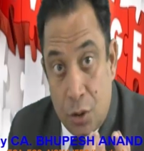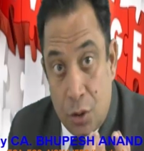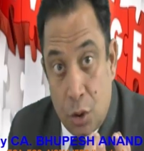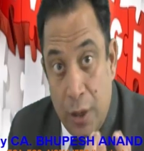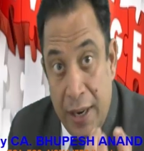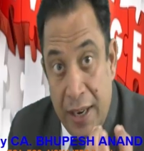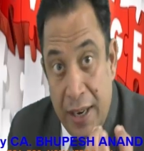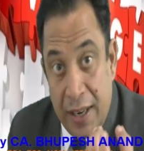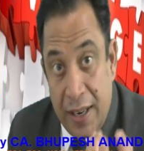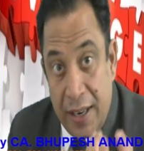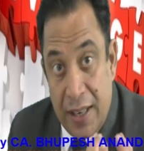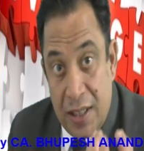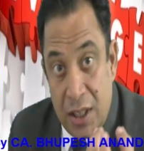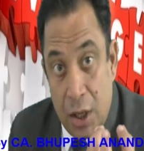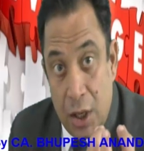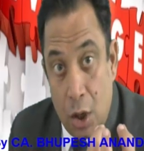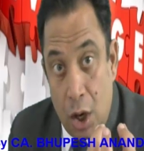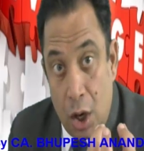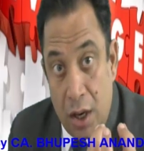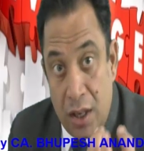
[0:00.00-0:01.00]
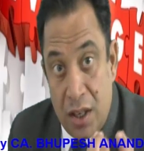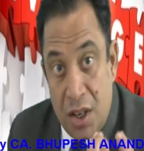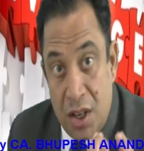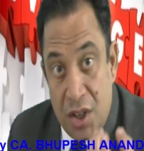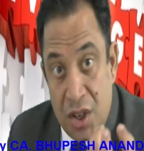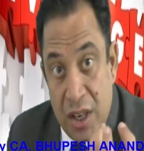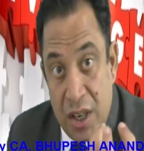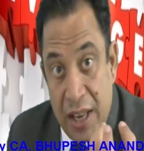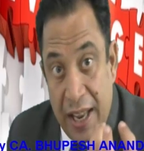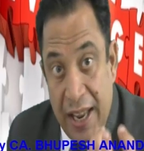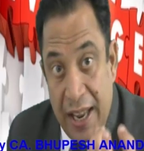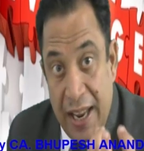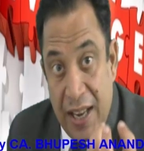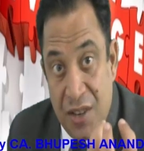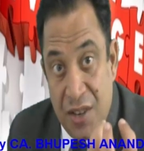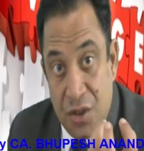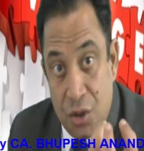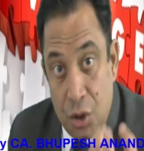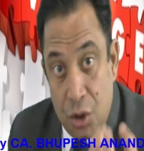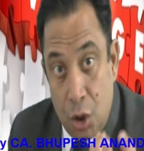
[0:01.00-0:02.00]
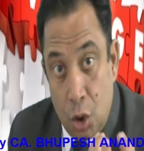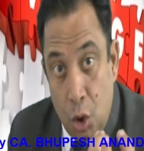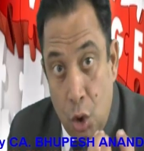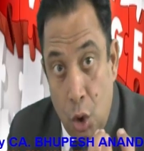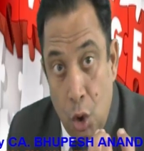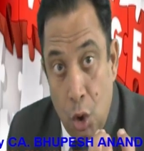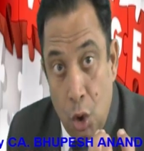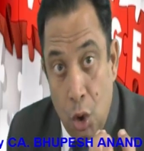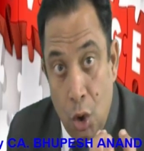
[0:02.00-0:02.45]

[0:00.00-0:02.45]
So interest in organization A is 0.